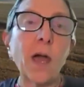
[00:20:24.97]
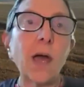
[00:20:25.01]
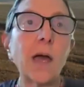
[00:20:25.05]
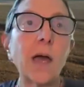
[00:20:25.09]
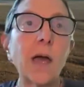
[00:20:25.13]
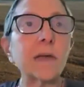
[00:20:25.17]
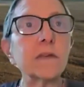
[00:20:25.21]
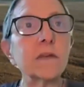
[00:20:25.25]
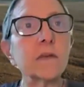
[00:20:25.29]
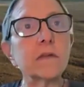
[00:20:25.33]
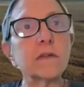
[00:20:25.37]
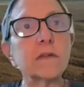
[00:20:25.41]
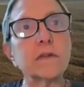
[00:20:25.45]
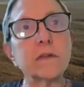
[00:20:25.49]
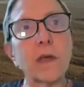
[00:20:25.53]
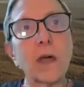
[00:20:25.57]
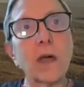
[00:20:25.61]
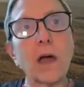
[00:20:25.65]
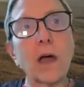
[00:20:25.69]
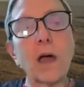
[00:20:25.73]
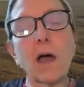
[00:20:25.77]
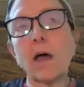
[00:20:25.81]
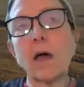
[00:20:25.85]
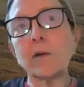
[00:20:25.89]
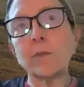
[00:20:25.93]
And
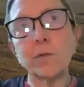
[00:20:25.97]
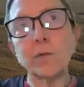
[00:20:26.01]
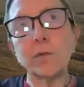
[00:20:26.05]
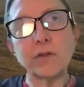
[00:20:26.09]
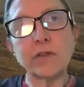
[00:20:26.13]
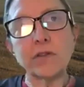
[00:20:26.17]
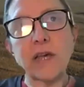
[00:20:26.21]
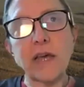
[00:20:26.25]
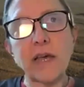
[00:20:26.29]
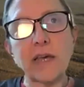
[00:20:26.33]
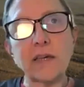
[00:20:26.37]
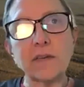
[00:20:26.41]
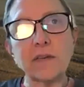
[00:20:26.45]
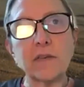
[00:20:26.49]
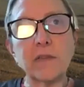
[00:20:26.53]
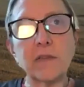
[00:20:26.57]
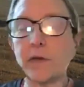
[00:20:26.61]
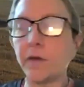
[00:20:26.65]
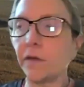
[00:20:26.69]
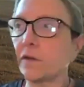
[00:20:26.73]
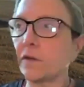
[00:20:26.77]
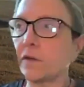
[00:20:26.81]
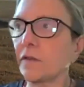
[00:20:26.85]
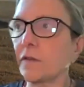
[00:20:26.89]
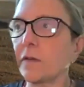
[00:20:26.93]
I would add
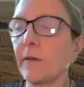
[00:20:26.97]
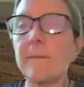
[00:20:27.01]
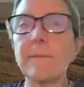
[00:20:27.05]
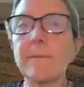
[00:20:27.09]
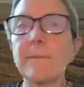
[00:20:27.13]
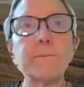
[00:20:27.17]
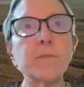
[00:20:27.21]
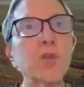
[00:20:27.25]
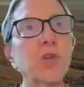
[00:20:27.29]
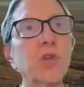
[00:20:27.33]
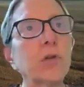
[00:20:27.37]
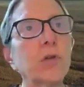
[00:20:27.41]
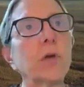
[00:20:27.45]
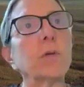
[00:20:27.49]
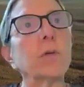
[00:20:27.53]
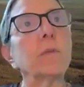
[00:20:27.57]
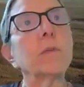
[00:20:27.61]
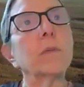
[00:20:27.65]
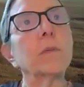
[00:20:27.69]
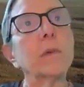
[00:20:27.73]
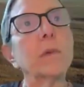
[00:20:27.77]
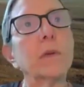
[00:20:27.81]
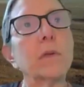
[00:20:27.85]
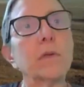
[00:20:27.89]
that, you know,